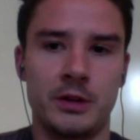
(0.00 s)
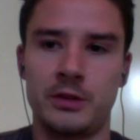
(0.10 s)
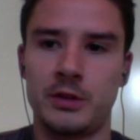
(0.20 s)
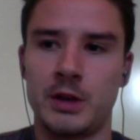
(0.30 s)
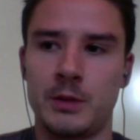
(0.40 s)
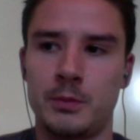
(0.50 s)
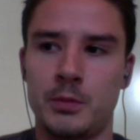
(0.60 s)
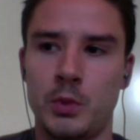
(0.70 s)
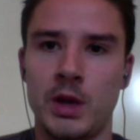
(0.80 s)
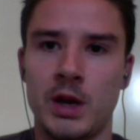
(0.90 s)
and
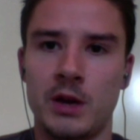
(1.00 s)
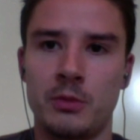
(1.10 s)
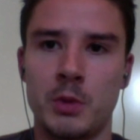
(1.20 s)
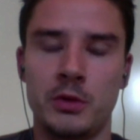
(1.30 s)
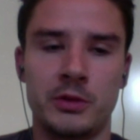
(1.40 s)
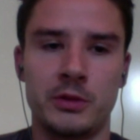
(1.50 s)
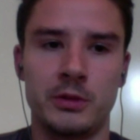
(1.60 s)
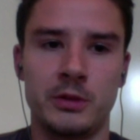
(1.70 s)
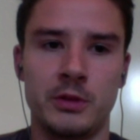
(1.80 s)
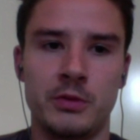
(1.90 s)
um, we have most
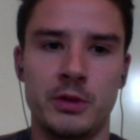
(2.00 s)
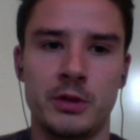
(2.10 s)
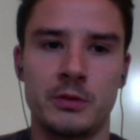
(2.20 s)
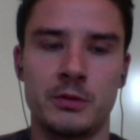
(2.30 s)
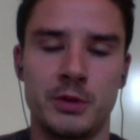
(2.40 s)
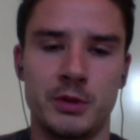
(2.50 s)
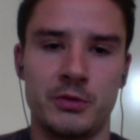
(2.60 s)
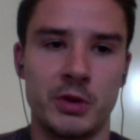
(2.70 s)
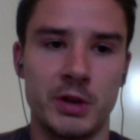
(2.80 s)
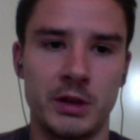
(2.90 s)
of the
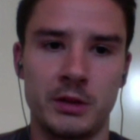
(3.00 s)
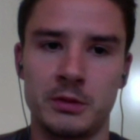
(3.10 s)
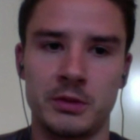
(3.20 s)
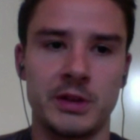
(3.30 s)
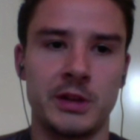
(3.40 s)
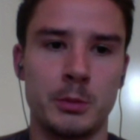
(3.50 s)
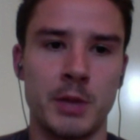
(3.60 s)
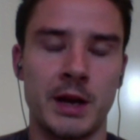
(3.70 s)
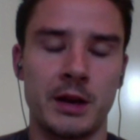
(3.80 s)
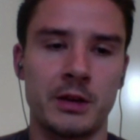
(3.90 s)
funding still in the
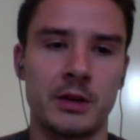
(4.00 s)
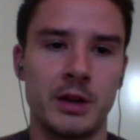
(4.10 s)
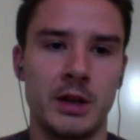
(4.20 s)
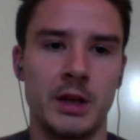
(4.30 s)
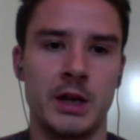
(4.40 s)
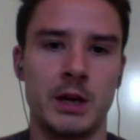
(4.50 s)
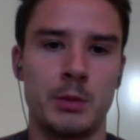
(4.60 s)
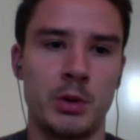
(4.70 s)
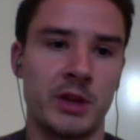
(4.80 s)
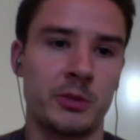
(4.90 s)
bank.
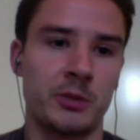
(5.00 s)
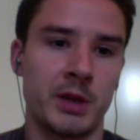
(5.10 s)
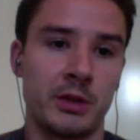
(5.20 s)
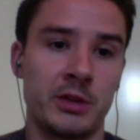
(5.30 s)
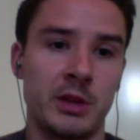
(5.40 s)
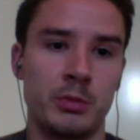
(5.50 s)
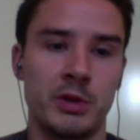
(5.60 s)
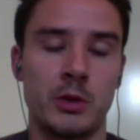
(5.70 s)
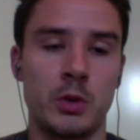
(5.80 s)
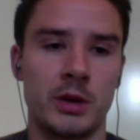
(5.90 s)
Uh, but we're expanding the team
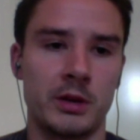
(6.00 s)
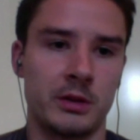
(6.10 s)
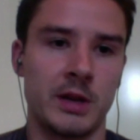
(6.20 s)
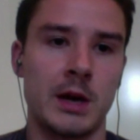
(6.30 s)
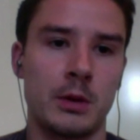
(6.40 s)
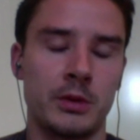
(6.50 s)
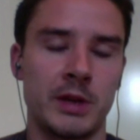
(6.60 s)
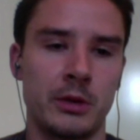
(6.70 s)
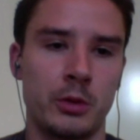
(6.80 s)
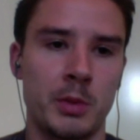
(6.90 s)
pretty quick now.
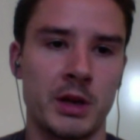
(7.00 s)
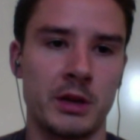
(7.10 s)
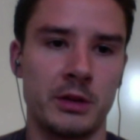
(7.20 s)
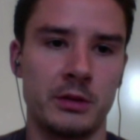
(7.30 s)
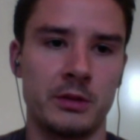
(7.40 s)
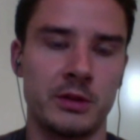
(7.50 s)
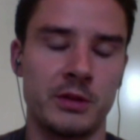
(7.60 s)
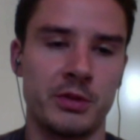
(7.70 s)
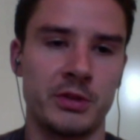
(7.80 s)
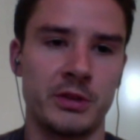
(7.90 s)
Hmm. Now that we're back in
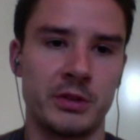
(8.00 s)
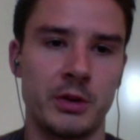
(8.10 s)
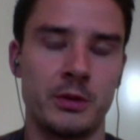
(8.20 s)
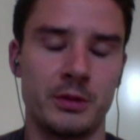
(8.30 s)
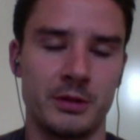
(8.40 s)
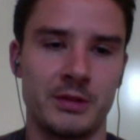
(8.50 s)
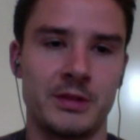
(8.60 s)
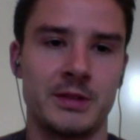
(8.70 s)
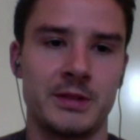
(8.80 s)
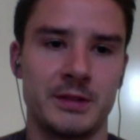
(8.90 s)
San Francisco,
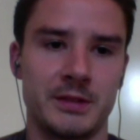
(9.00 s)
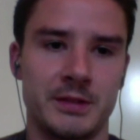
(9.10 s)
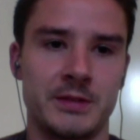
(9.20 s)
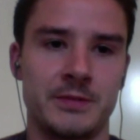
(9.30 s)
uh,